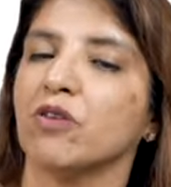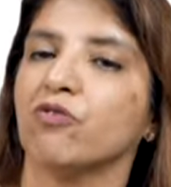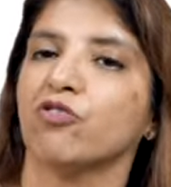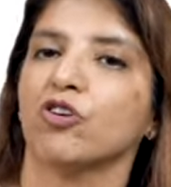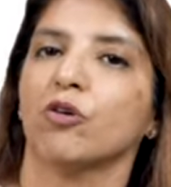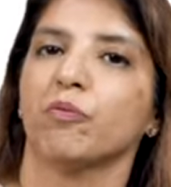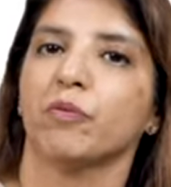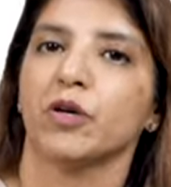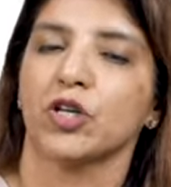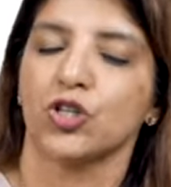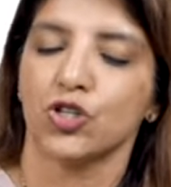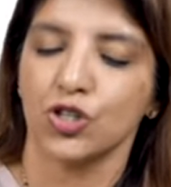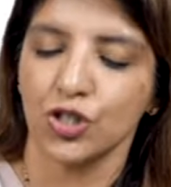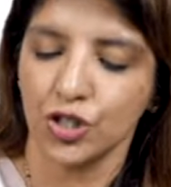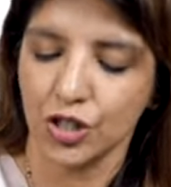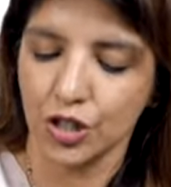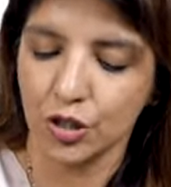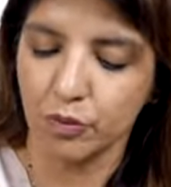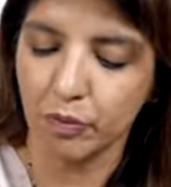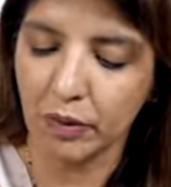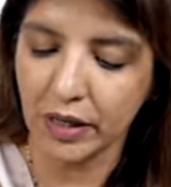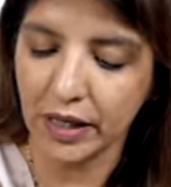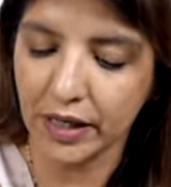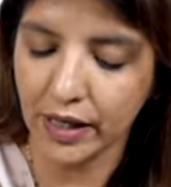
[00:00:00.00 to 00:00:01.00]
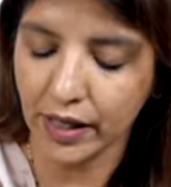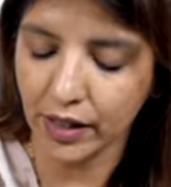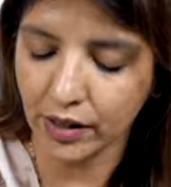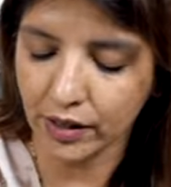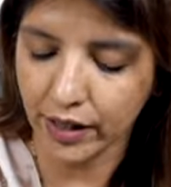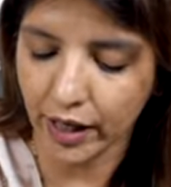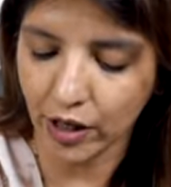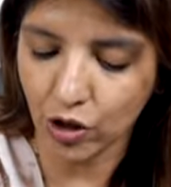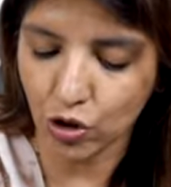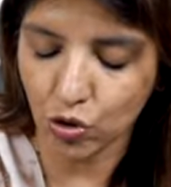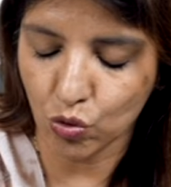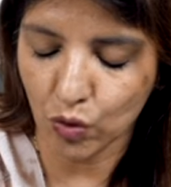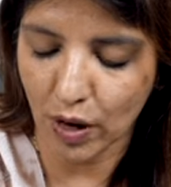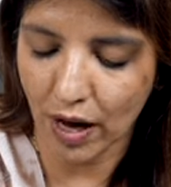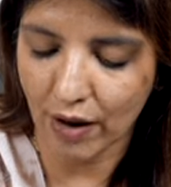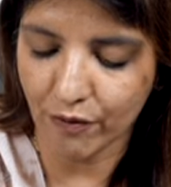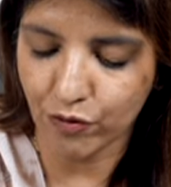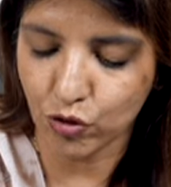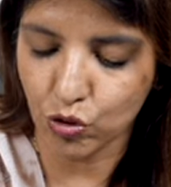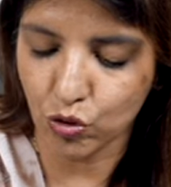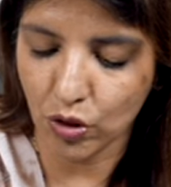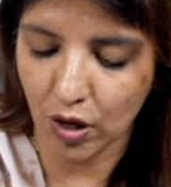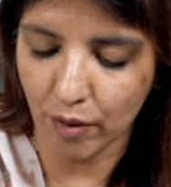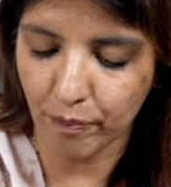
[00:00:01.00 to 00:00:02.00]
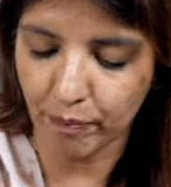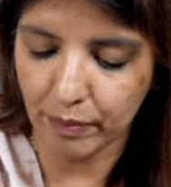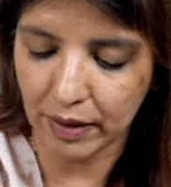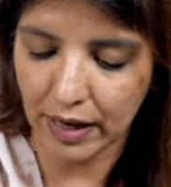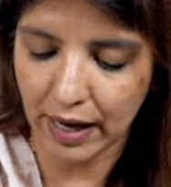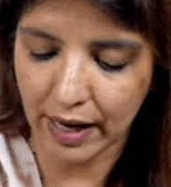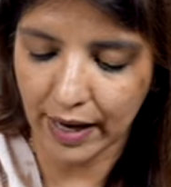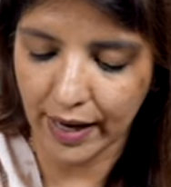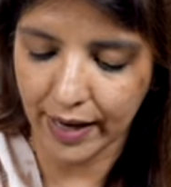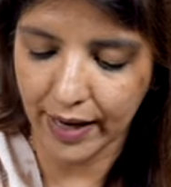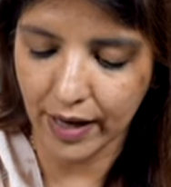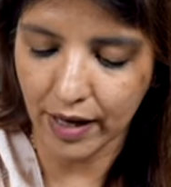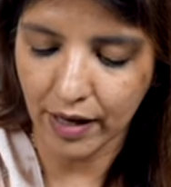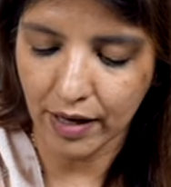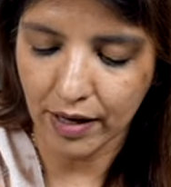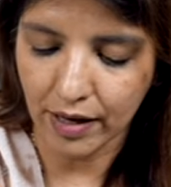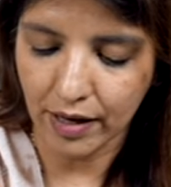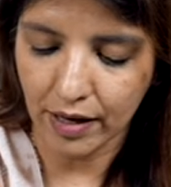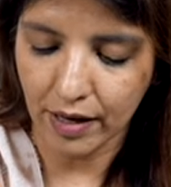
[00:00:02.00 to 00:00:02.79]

if your patient is bleeding, then you have to apply